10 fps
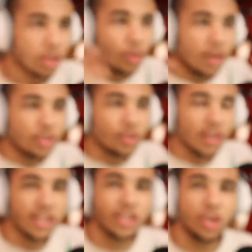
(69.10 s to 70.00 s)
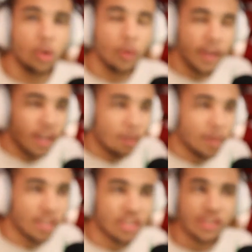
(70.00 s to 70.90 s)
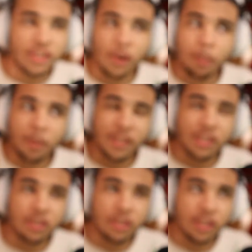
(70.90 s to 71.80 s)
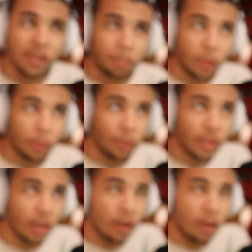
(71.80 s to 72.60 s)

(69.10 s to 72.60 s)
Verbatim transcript: So as you guys know, animations are basically composed